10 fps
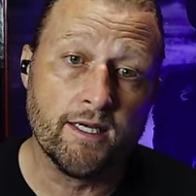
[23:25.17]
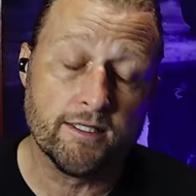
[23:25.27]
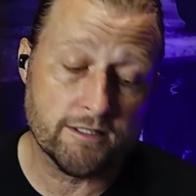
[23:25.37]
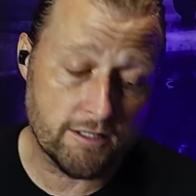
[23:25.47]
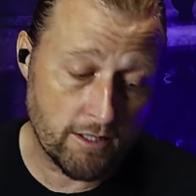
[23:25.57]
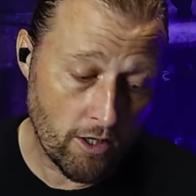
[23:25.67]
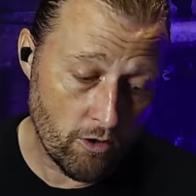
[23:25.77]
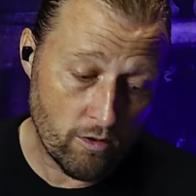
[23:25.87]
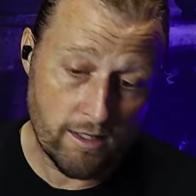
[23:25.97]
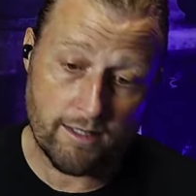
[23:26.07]

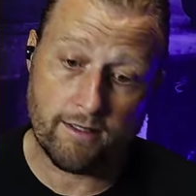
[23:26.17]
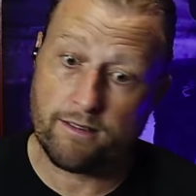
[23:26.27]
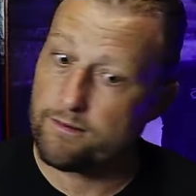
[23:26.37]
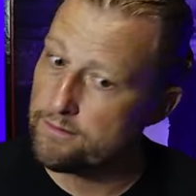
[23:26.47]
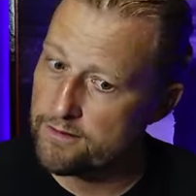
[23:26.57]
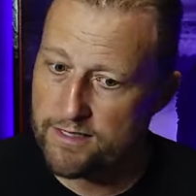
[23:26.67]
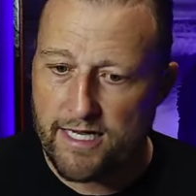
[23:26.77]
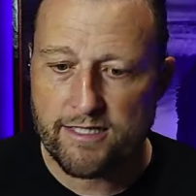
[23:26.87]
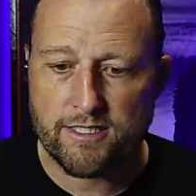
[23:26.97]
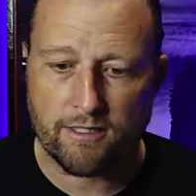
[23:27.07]
So
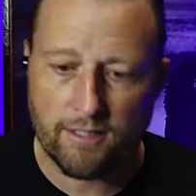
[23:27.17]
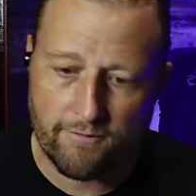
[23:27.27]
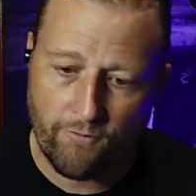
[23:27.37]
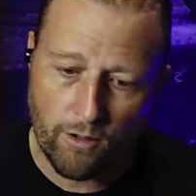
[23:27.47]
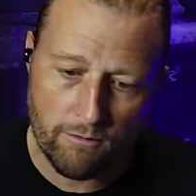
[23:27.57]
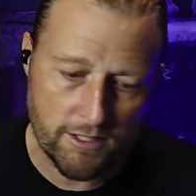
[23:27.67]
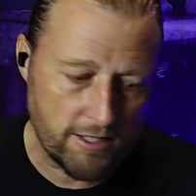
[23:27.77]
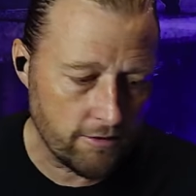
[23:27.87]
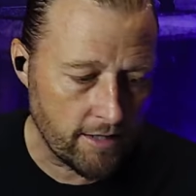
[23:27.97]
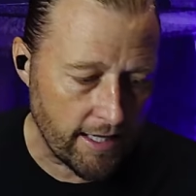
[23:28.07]
things to look forward
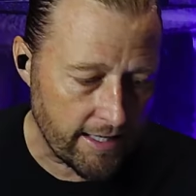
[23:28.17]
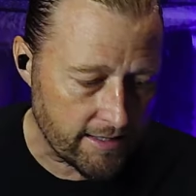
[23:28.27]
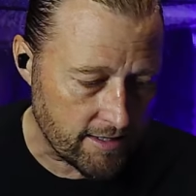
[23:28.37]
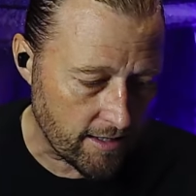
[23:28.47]
to, guys.